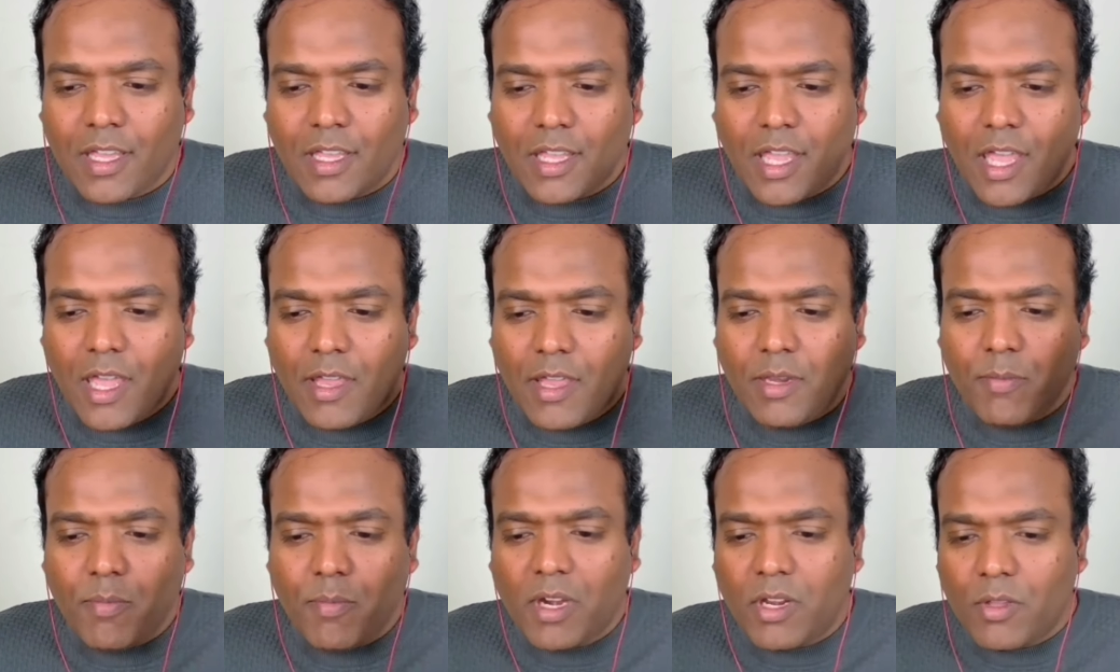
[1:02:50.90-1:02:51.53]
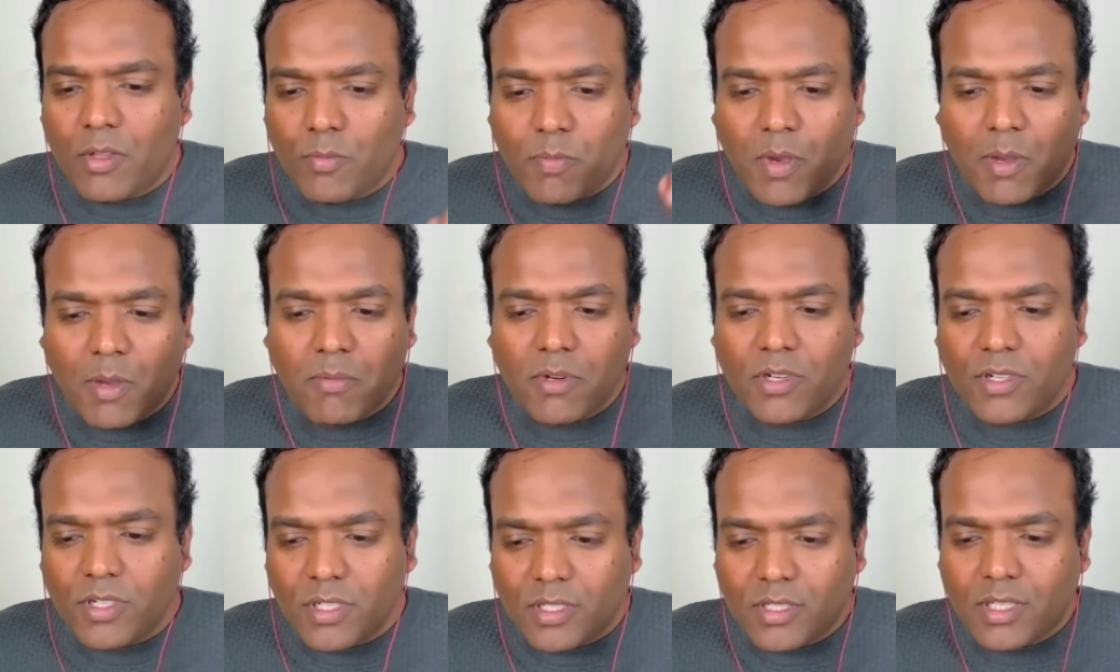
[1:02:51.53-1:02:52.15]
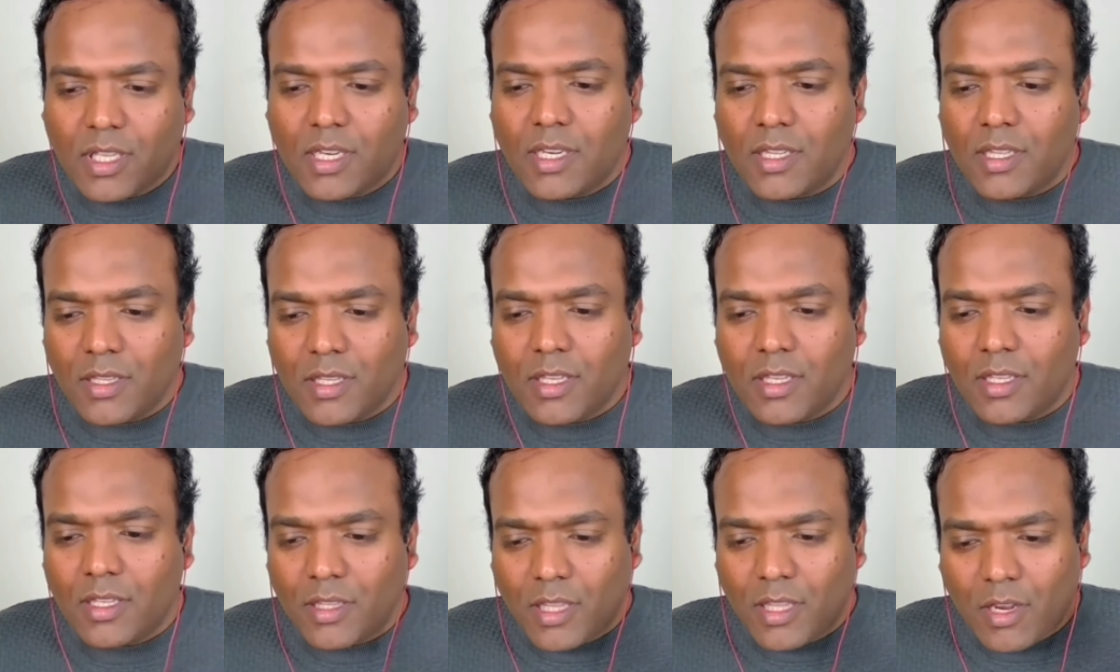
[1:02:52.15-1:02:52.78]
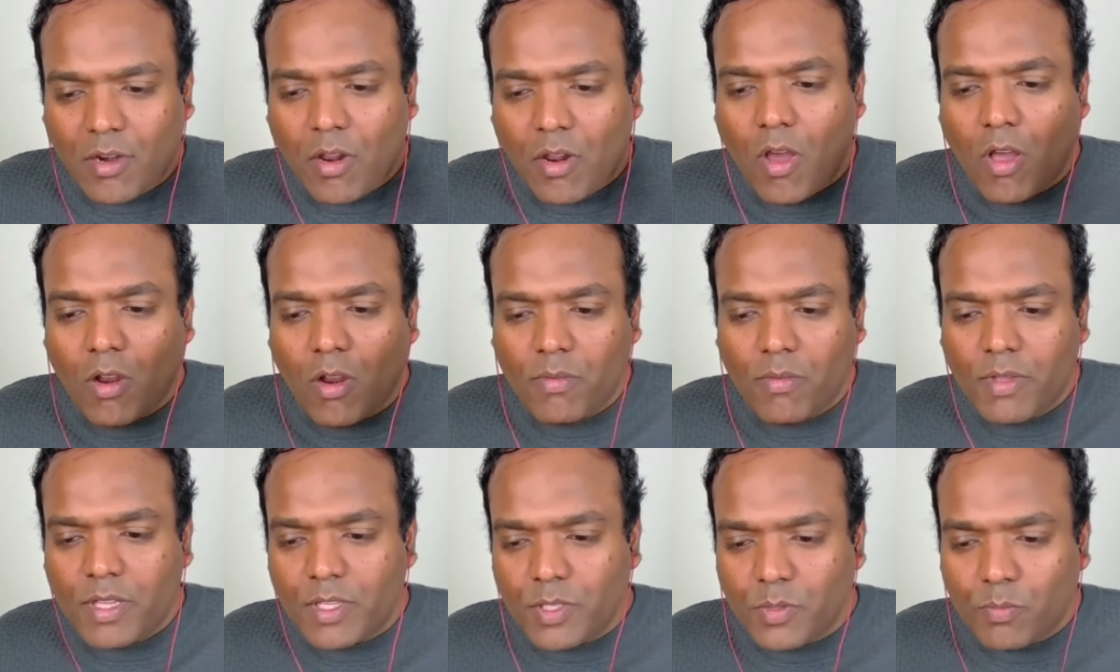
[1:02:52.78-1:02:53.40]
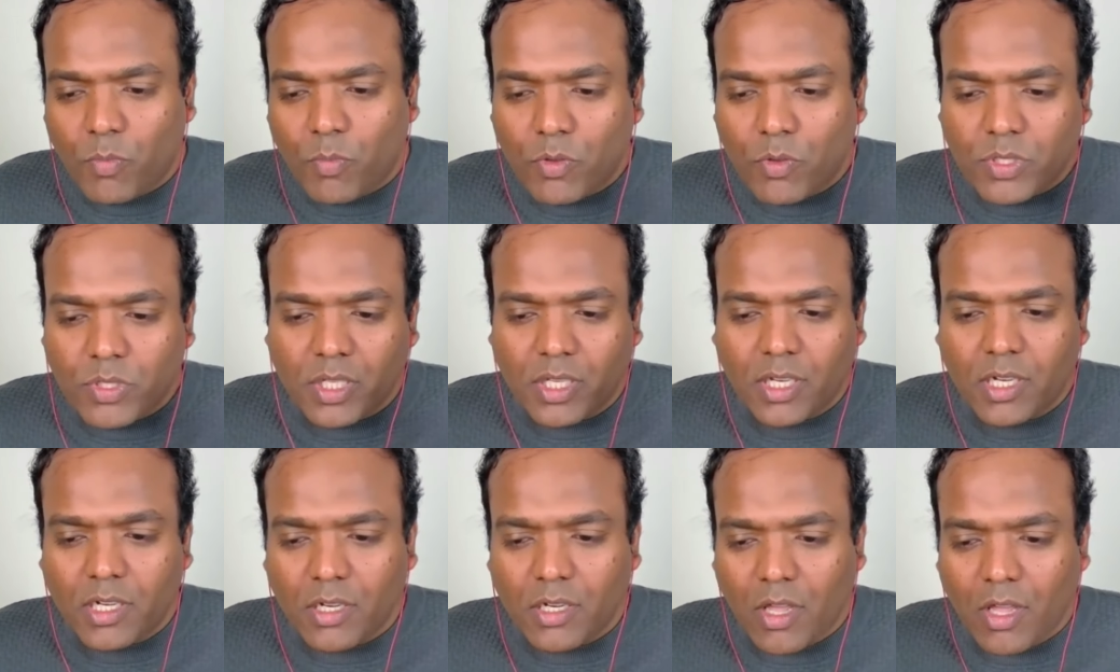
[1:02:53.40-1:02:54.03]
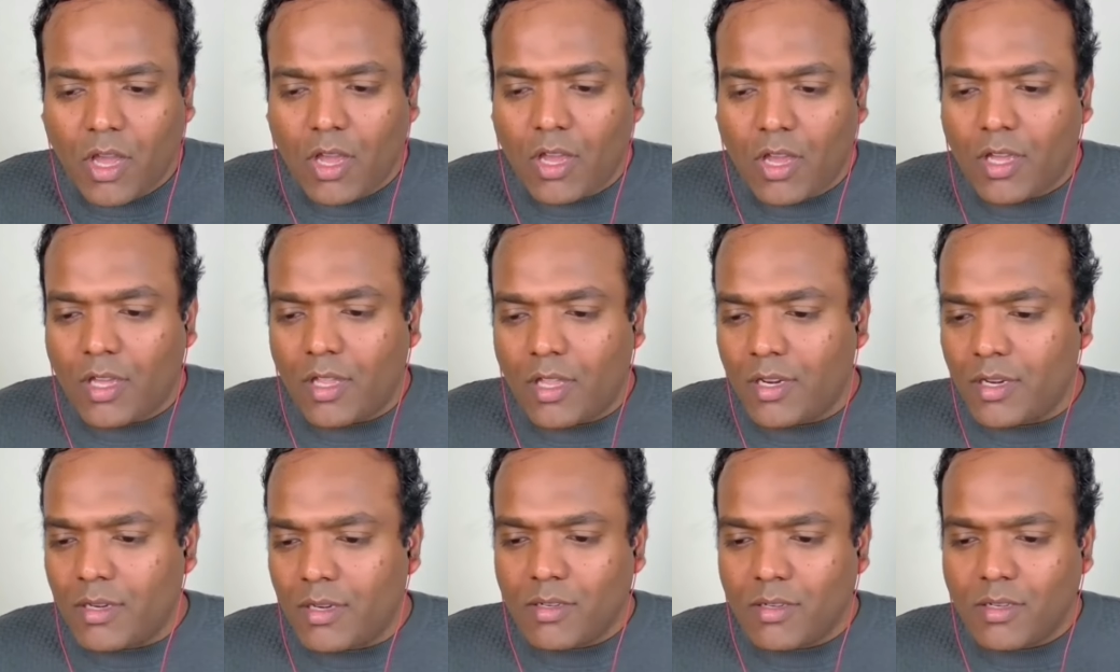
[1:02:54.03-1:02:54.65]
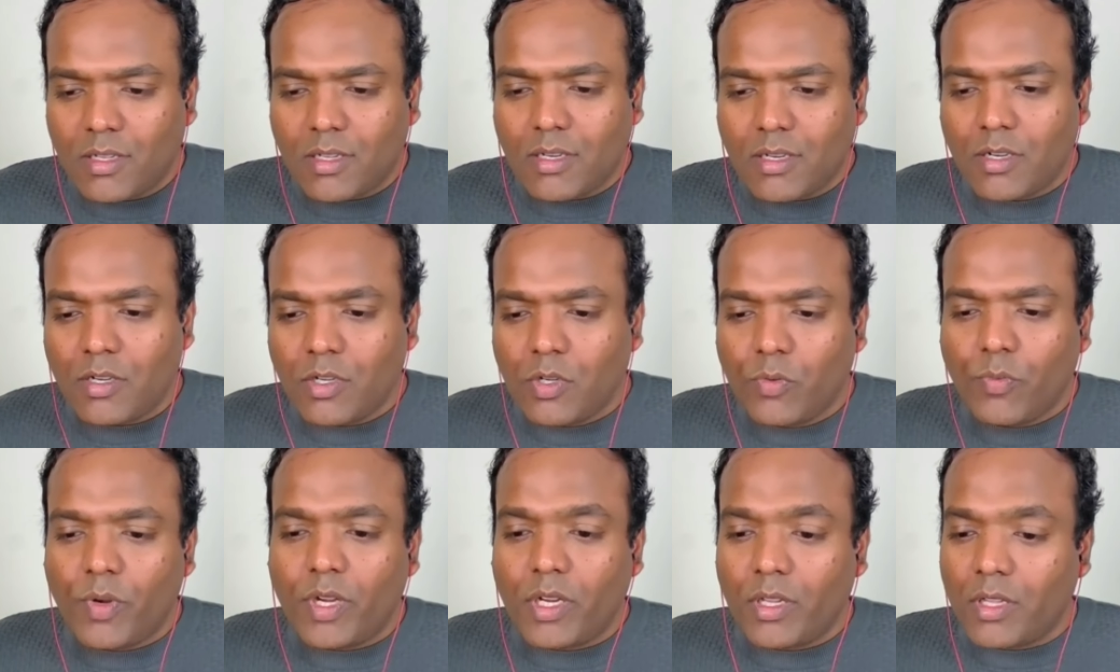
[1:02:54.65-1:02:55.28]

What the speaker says: anybody who publishes anything, they're always posting it on Twitter.